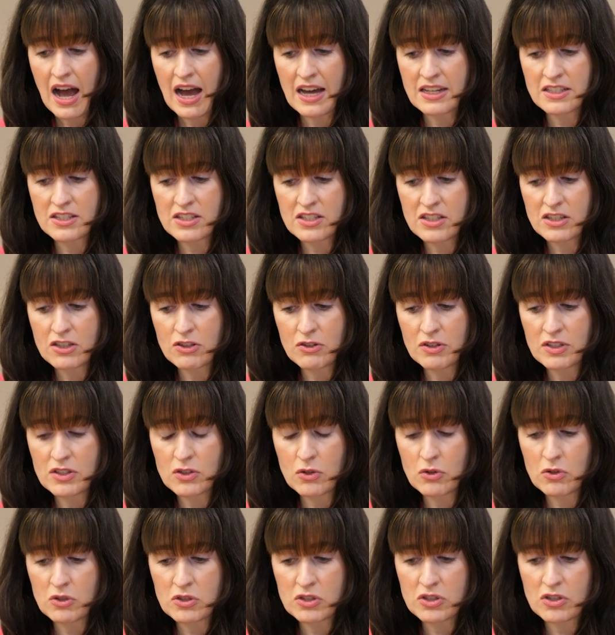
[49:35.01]
And there
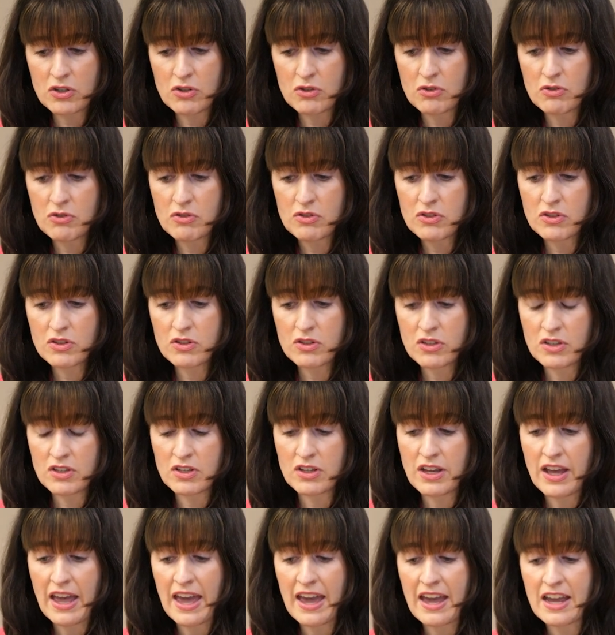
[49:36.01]
is also
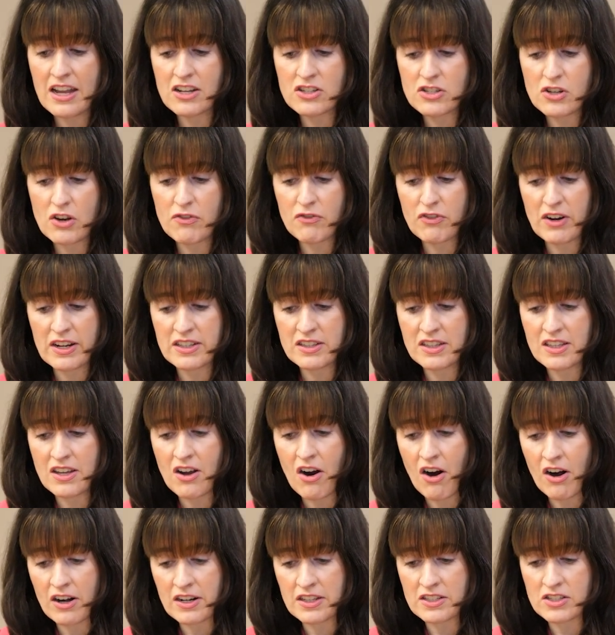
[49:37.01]
the Age
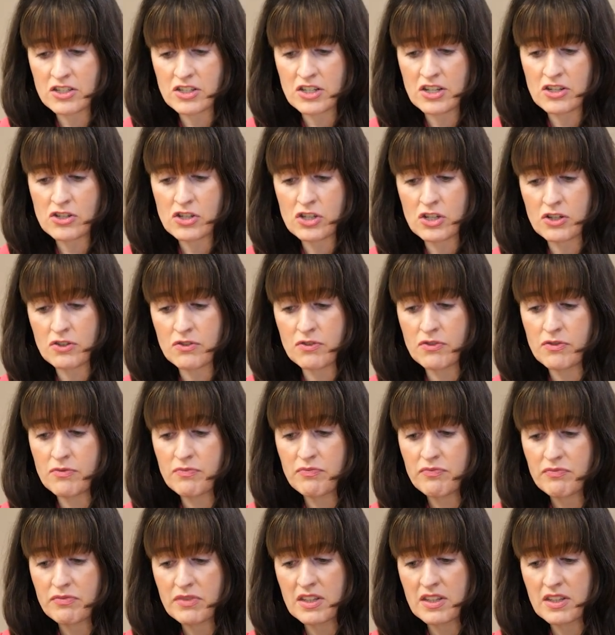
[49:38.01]
Friendly Ireland initiative.